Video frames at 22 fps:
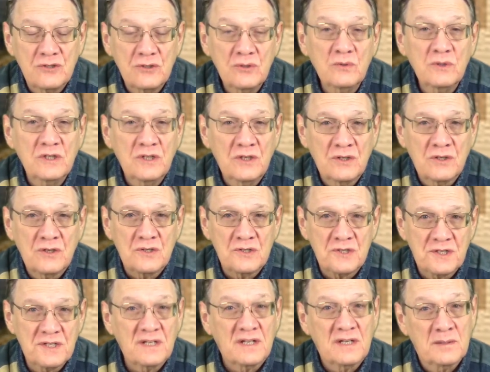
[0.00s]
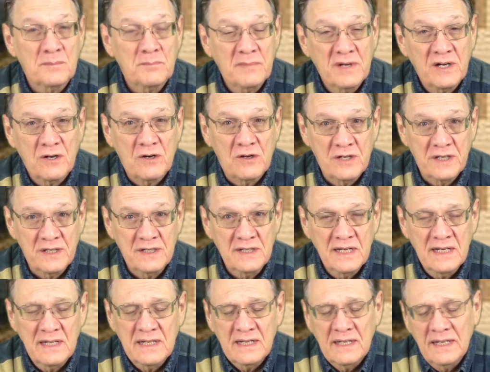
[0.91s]
2 years to get married,
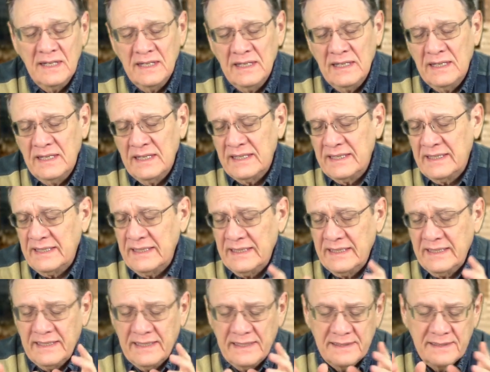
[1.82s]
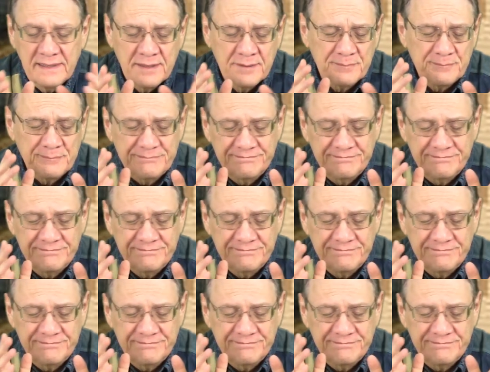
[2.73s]
and